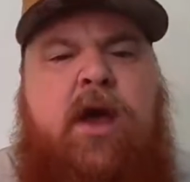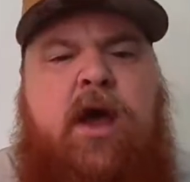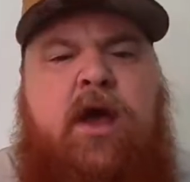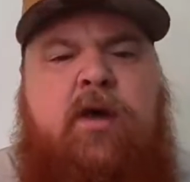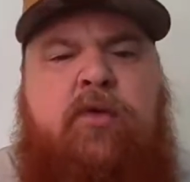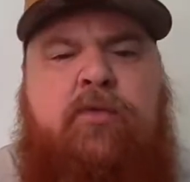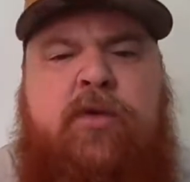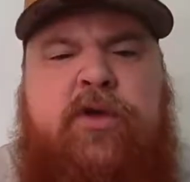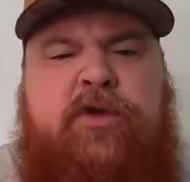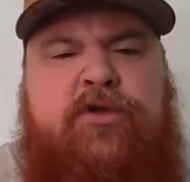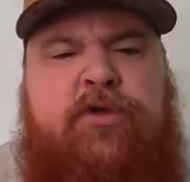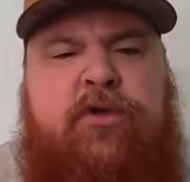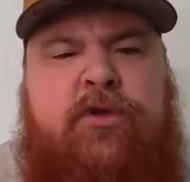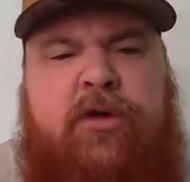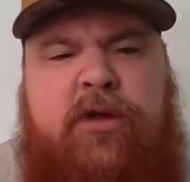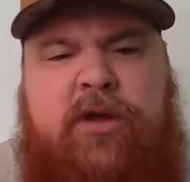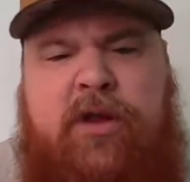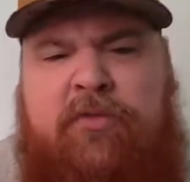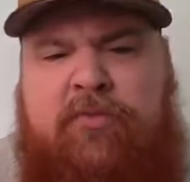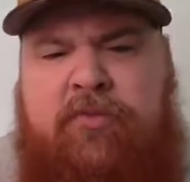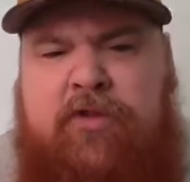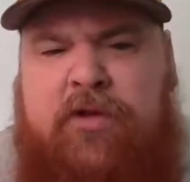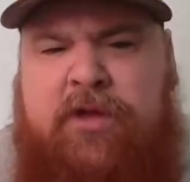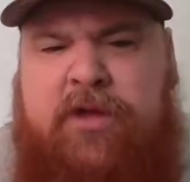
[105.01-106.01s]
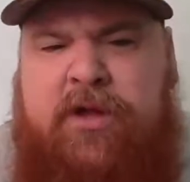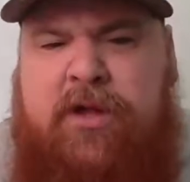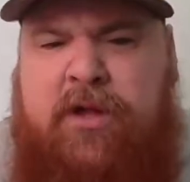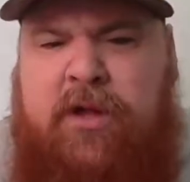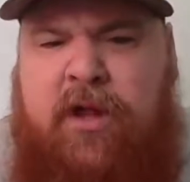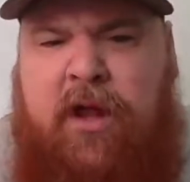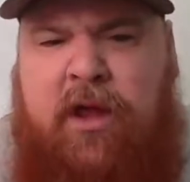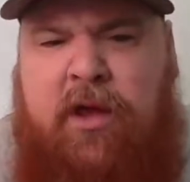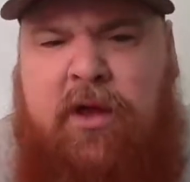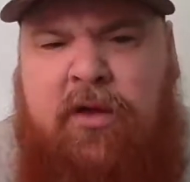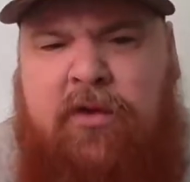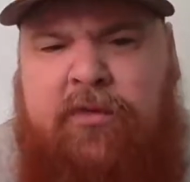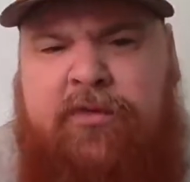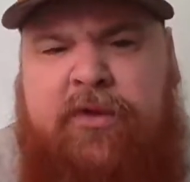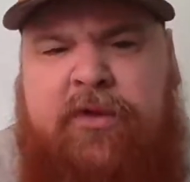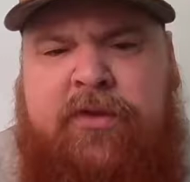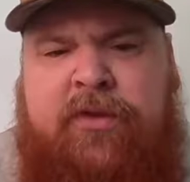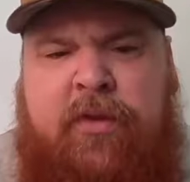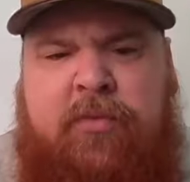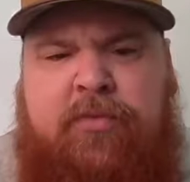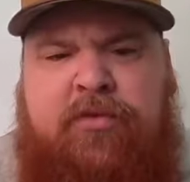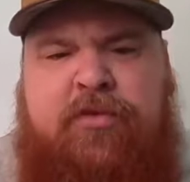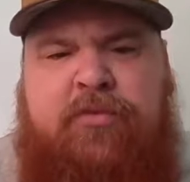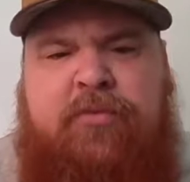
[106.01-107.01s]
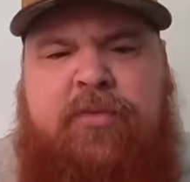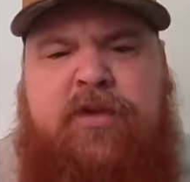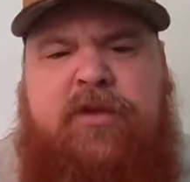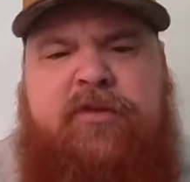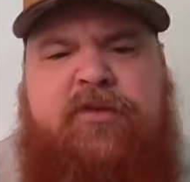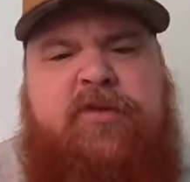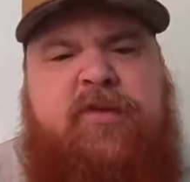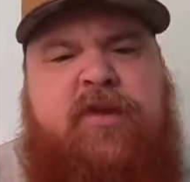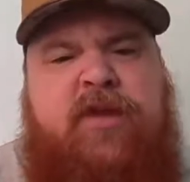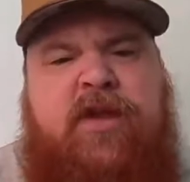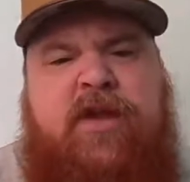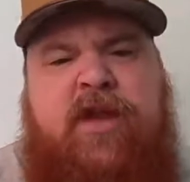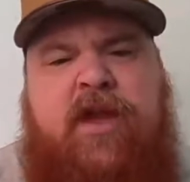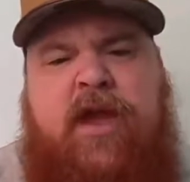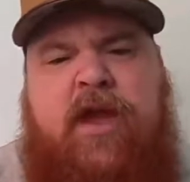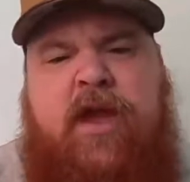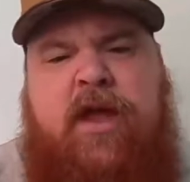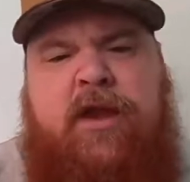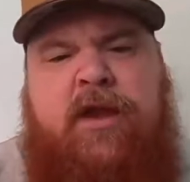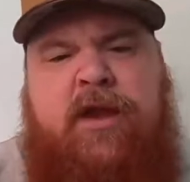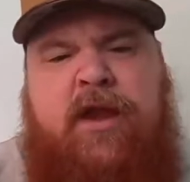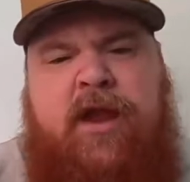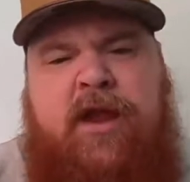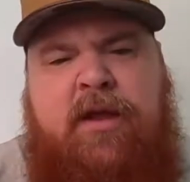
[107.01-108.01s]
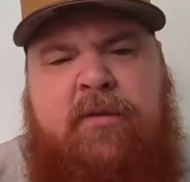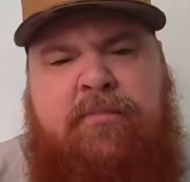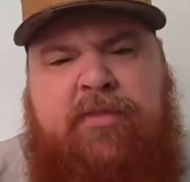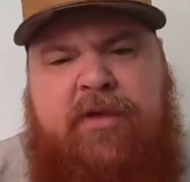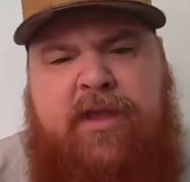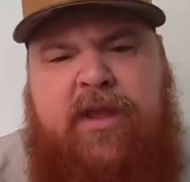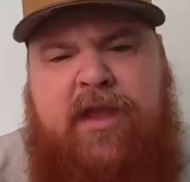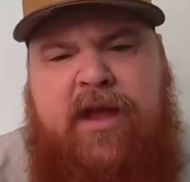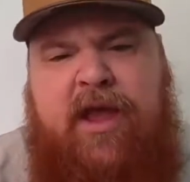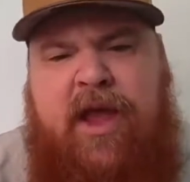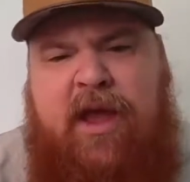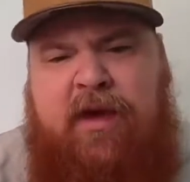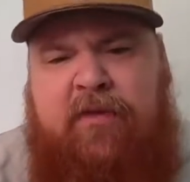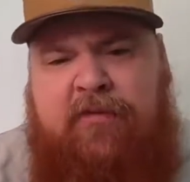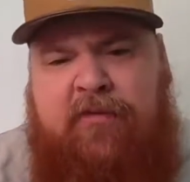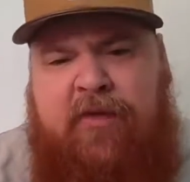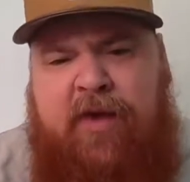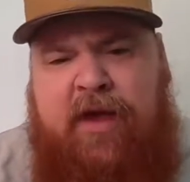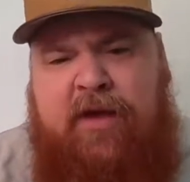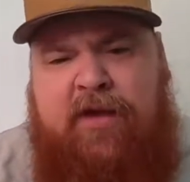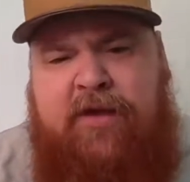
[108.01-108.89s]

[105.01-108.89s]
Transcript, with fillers: At regional level, he held the WBC, NABF,